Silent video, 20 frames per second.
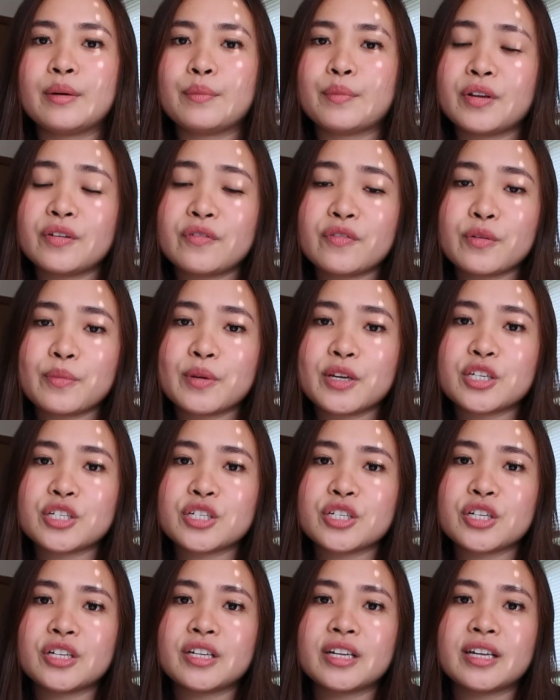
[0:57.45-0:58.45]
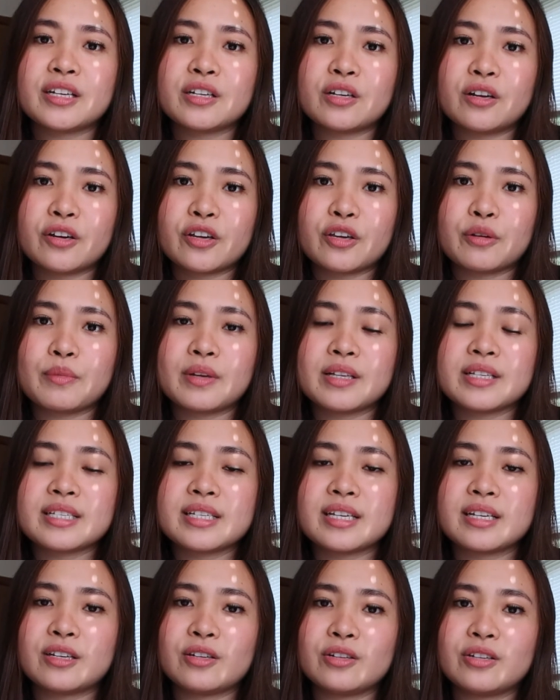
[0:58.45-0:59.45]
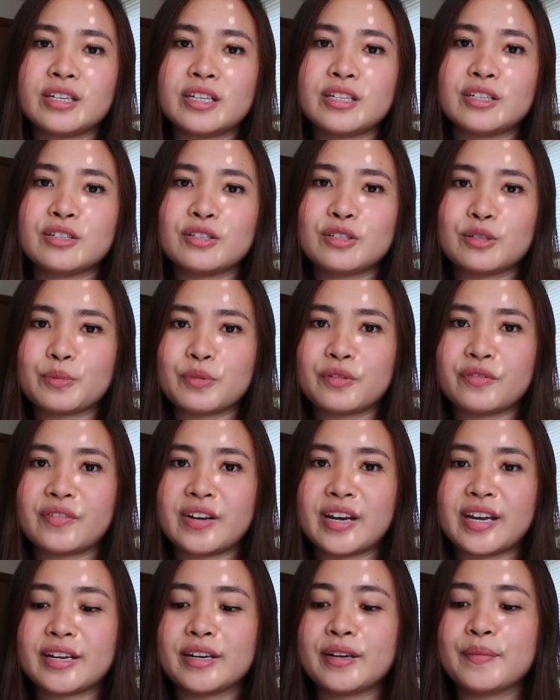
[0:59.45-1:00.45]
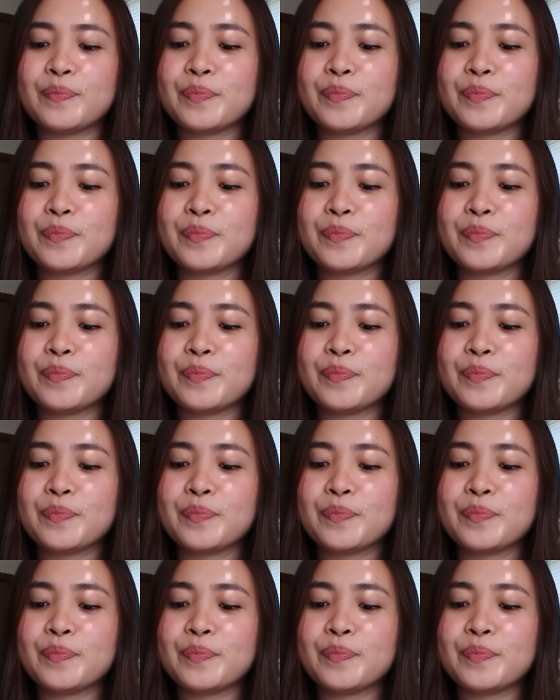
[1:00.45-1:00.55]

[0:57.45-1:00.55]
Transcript: information and documents that you need to provide.